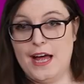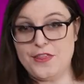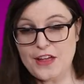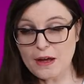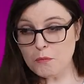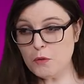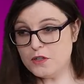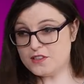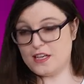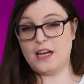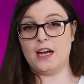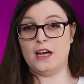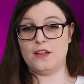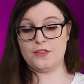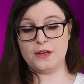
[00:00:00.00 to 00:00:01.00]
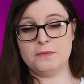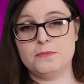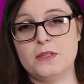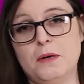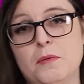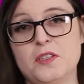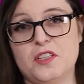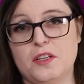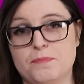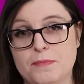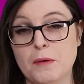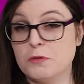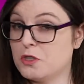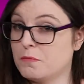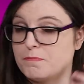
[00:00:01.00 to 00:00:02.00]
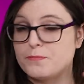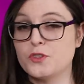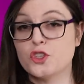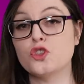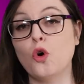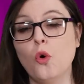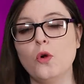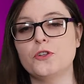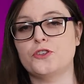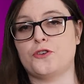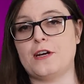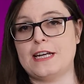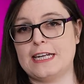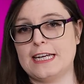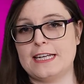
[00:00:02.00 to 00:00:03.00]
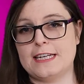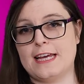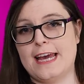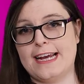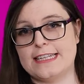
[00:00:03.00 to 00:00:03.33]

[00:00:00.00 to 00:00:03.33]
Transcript: And that was a soul-draining